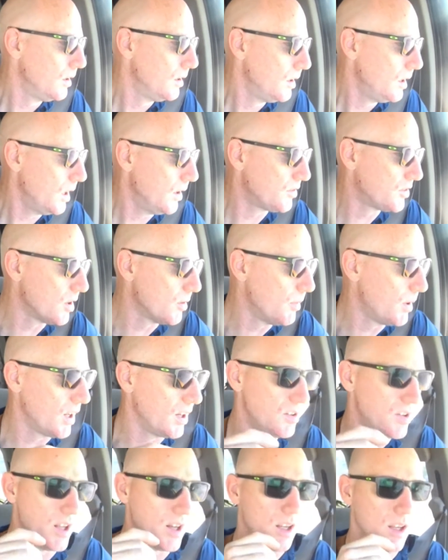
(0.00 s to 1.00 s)
if somebody
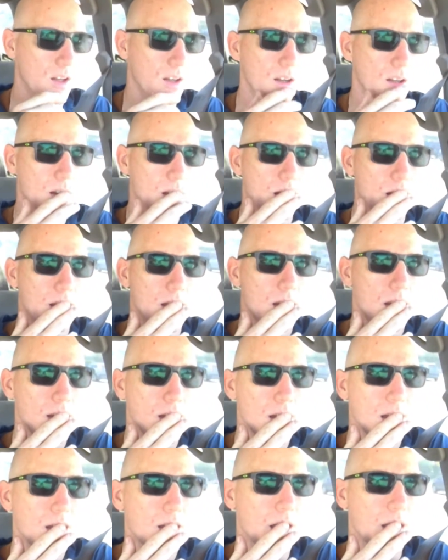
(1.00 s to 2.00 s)
did it.
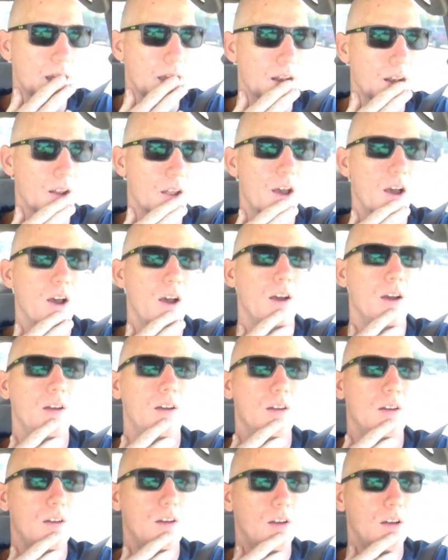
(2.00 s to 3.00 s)
And
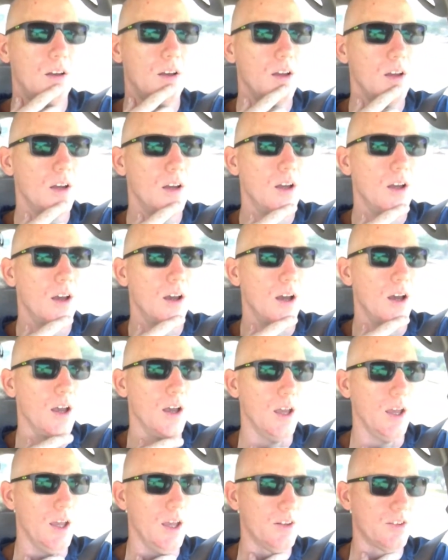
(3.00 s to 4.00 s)

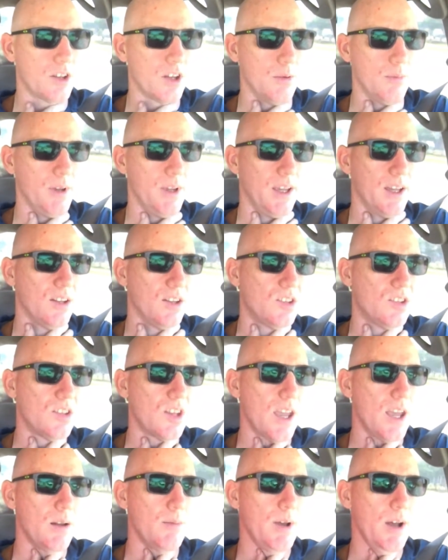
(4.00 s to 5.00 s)
uh, it's gonna be
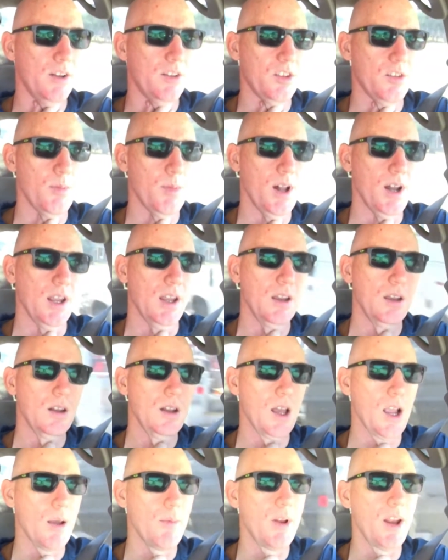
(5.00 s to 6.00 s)
insane amounts of money.
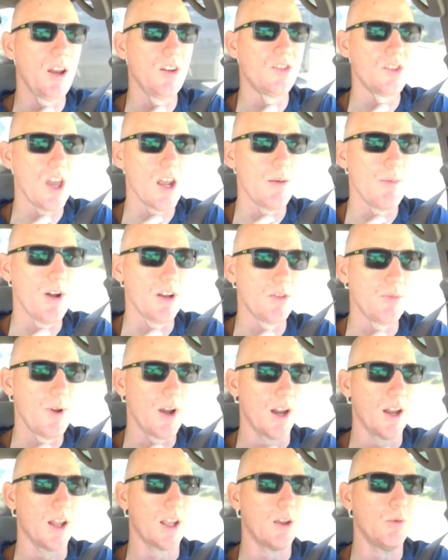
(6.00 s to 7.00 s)
Like, I mean, insane amounts of
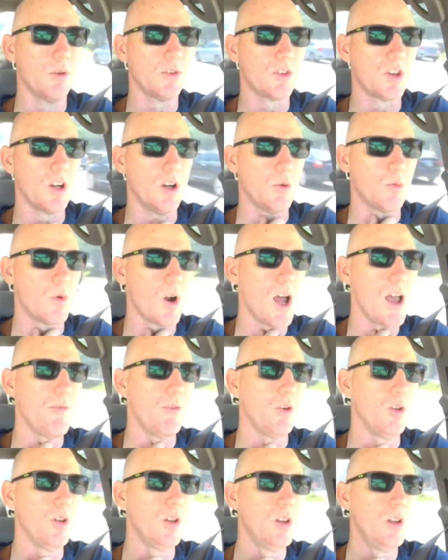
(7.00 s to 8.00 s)
money. Like, it was gonna
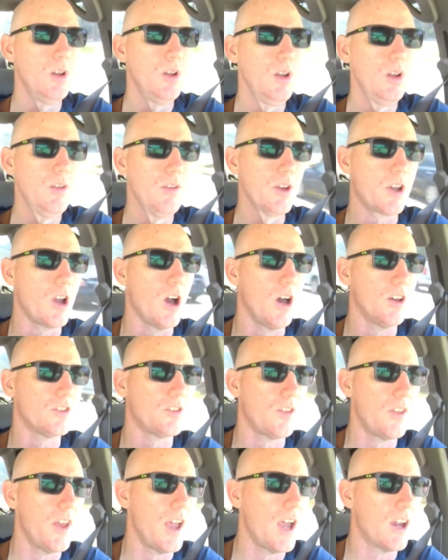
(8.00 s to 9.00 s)
rival the cost
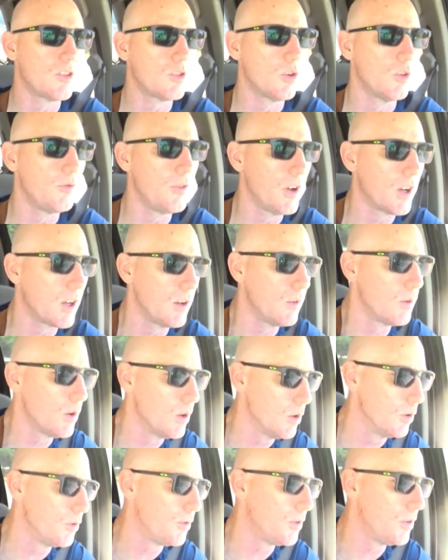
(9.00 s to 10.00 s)
of the actual fucking
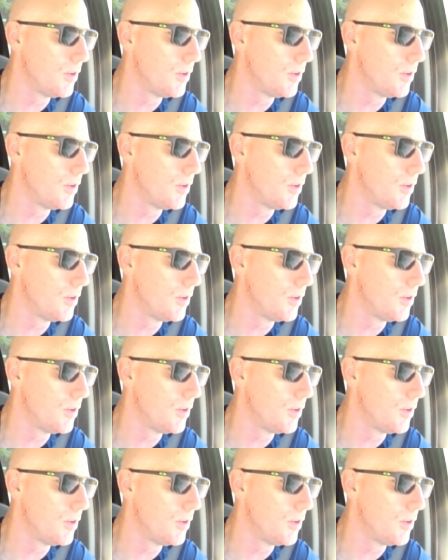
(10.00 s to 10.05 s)
roof.